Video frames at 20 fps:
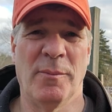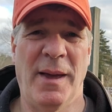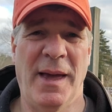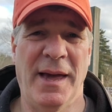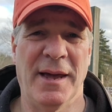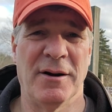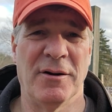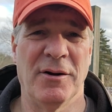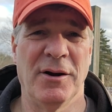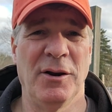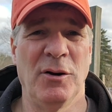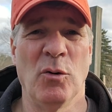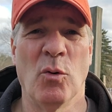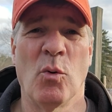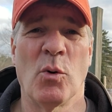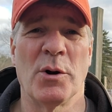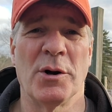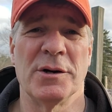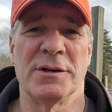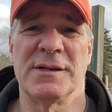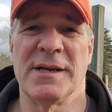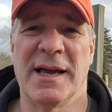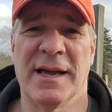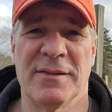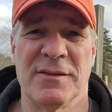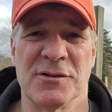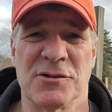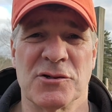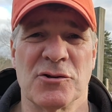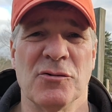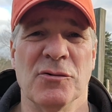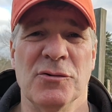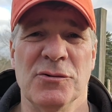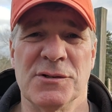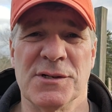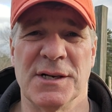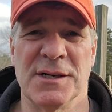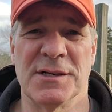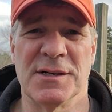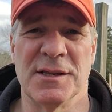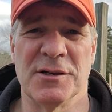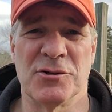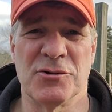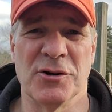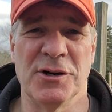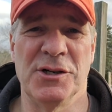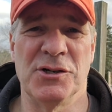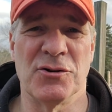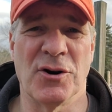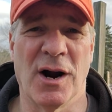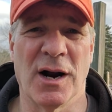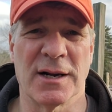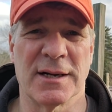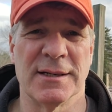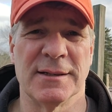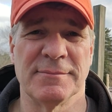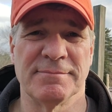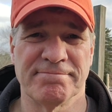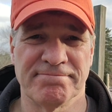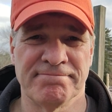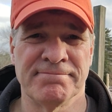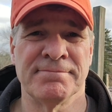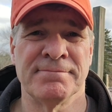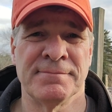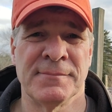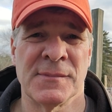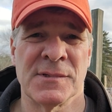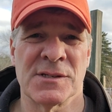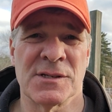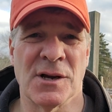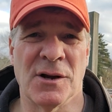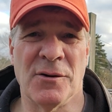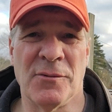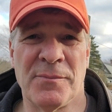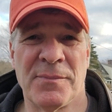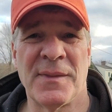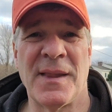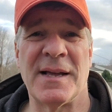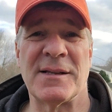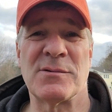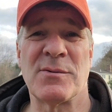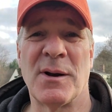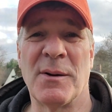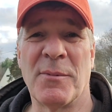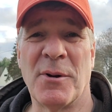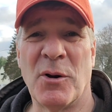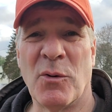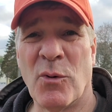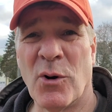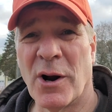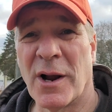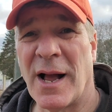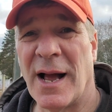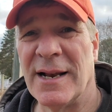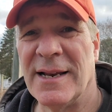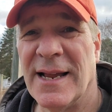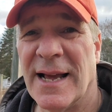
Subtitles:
manner in order to get the screws into the tree trunk. So that's what I'm going to work on